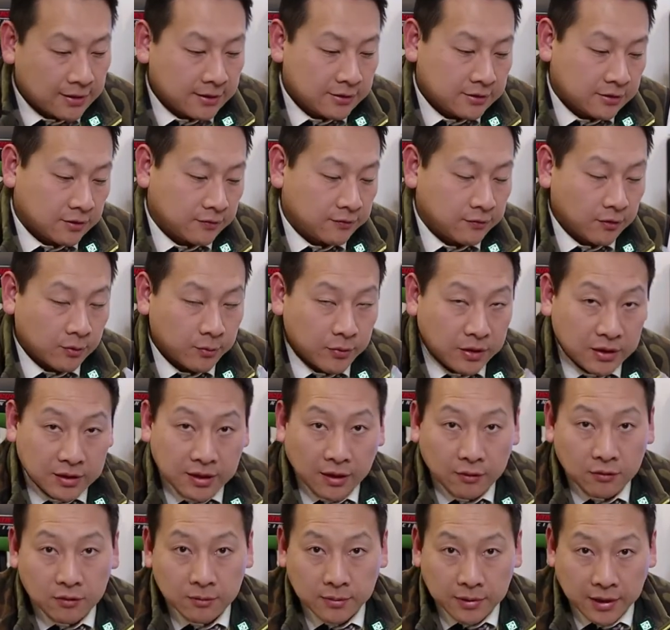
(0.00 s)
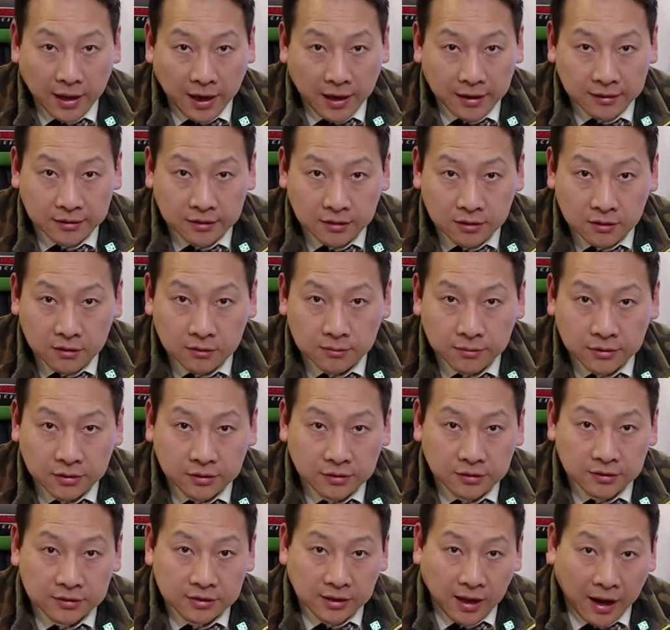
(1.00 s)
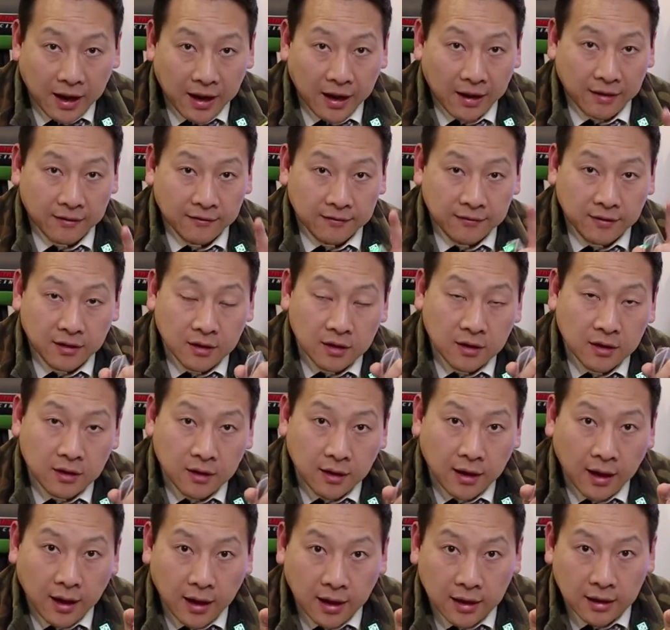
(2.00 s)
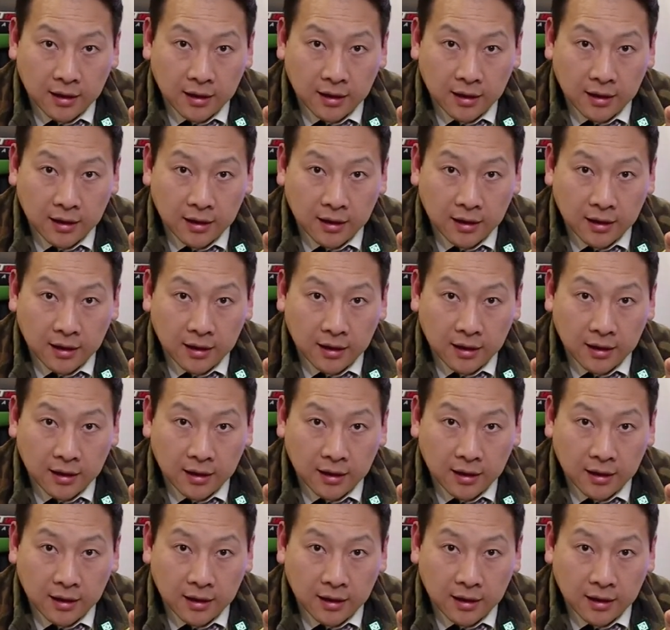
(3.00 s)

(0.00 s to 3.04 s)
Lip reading: so for me that would be ideal because I have a